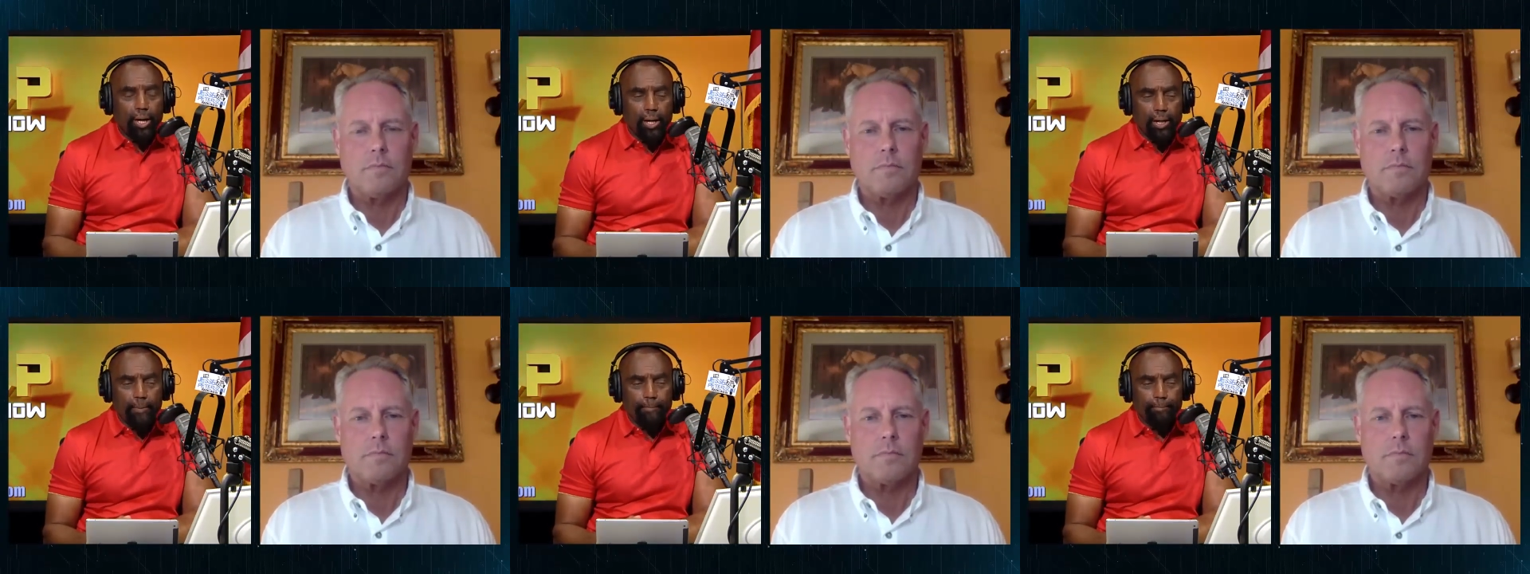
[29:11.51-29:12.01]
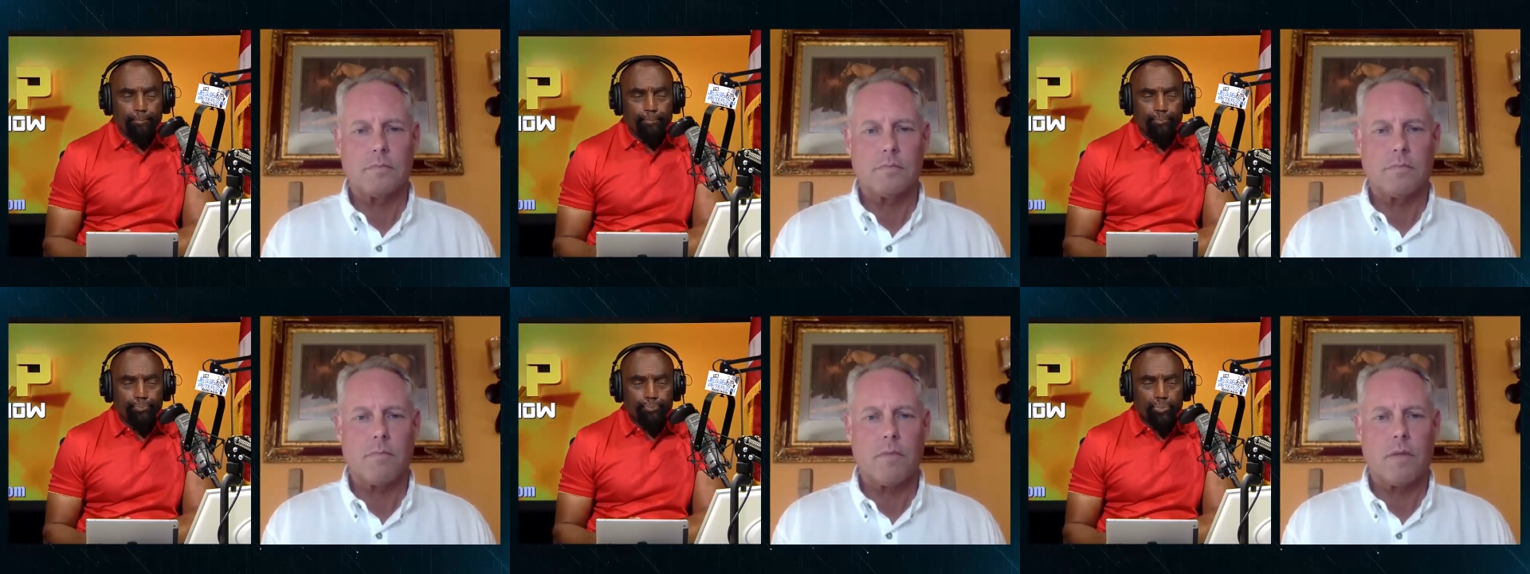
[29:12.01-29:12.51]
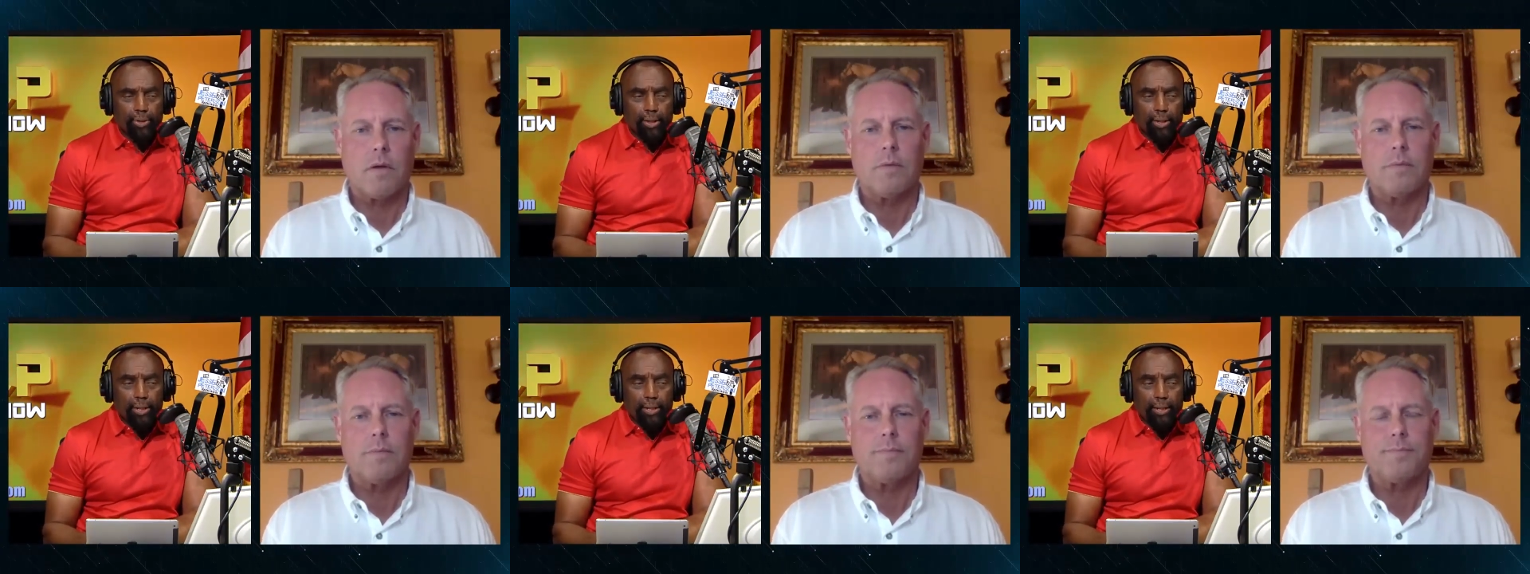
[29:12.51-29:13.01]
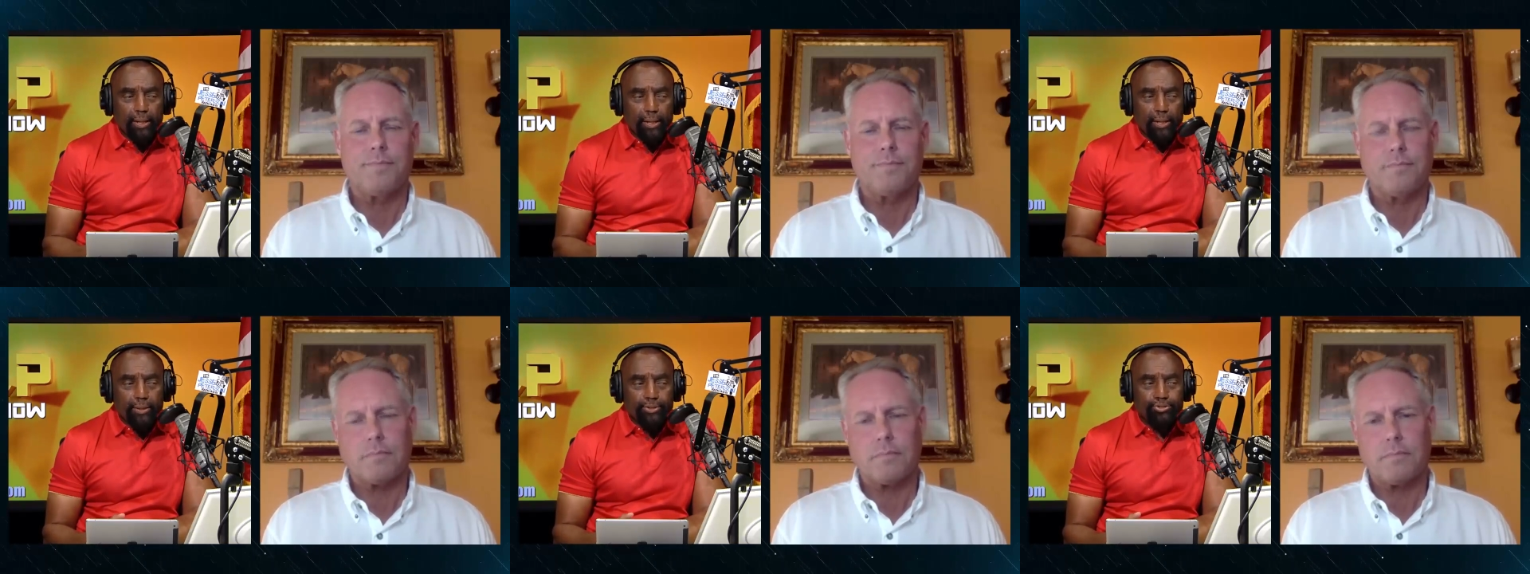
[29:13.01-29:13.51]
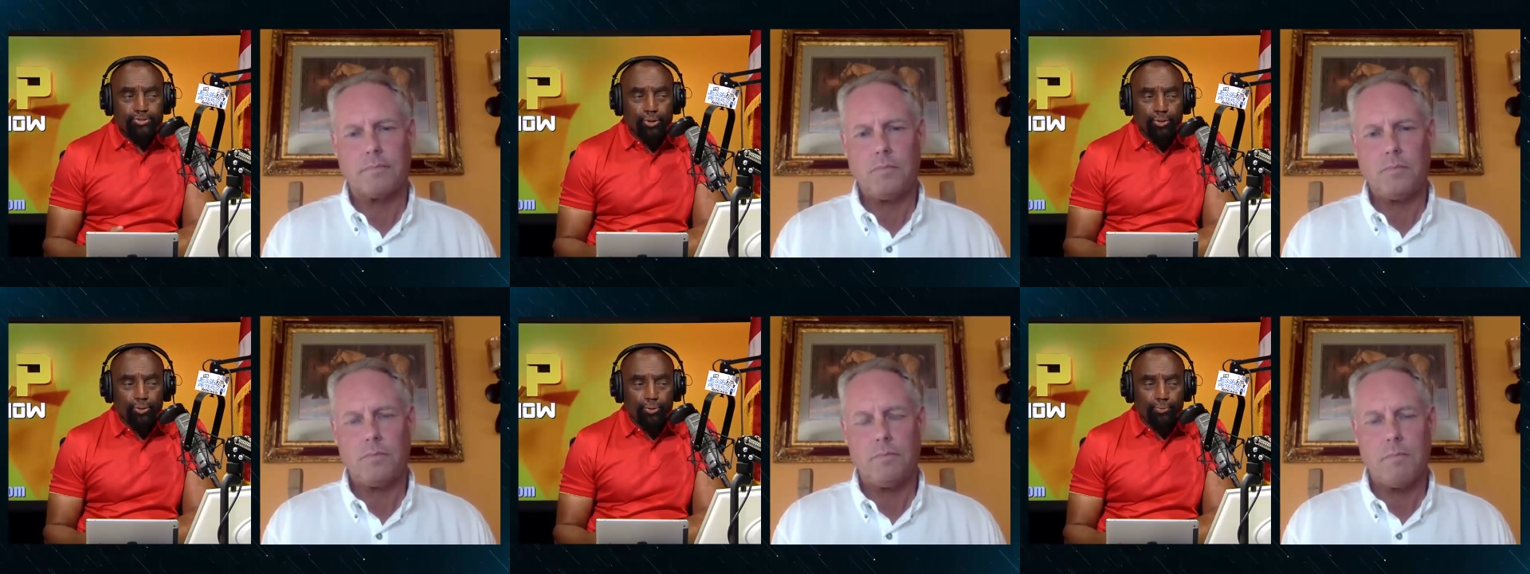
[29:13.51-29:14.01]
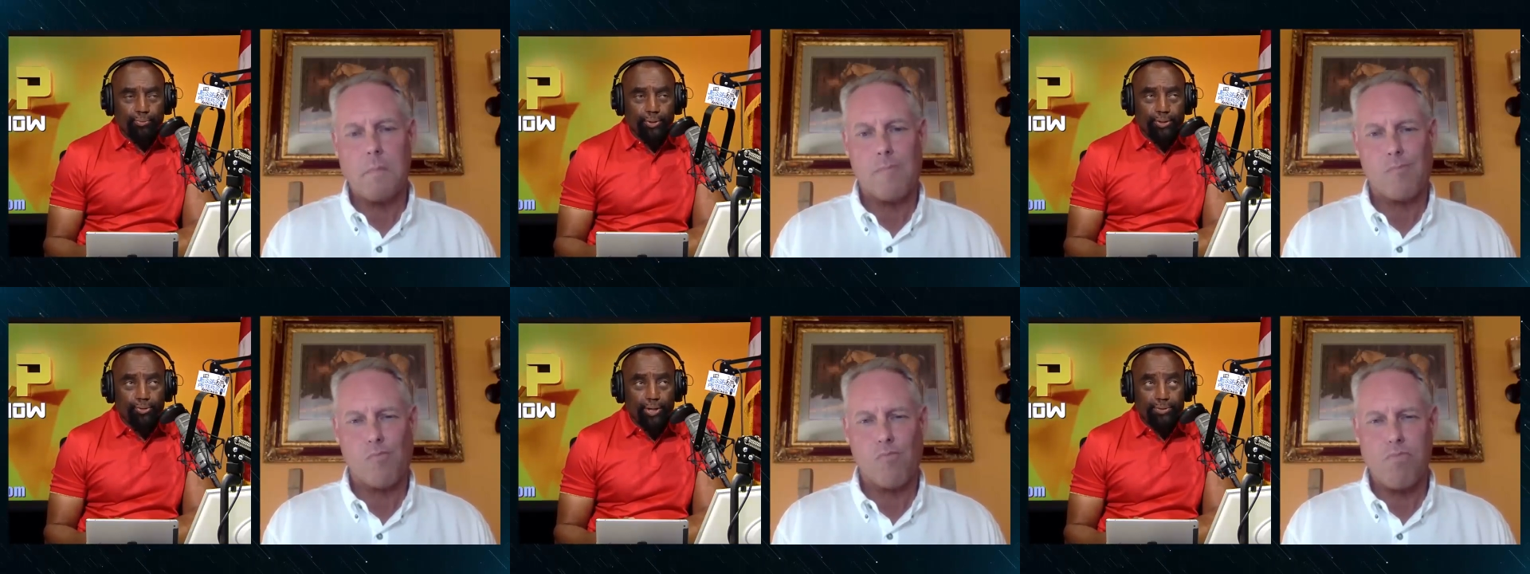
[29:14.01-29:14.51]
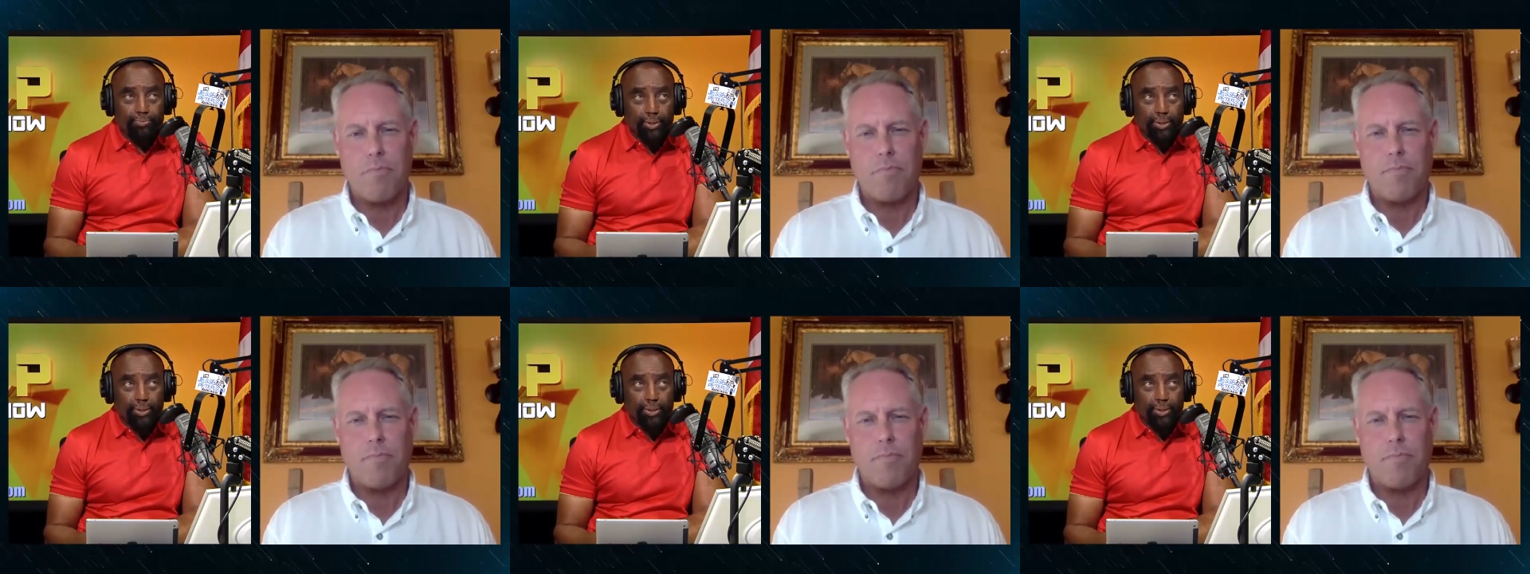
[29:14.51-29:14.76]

Speaker 1: So the U.S.